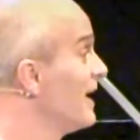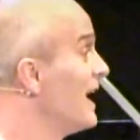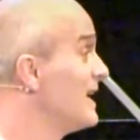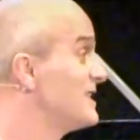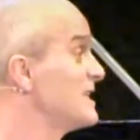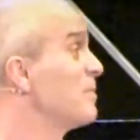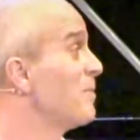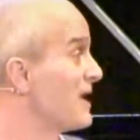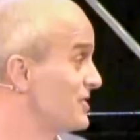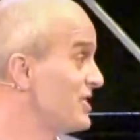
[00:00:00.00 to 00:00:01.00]
He says, but
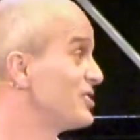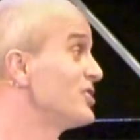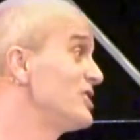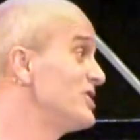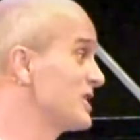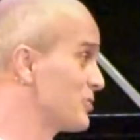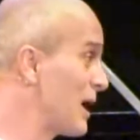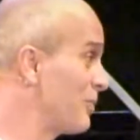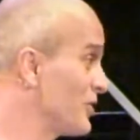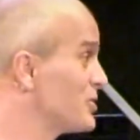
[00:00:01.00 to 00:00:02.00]
my sister, she just
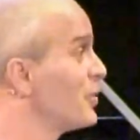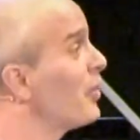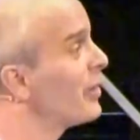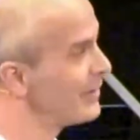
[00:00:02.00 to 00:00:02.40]
robbed a store.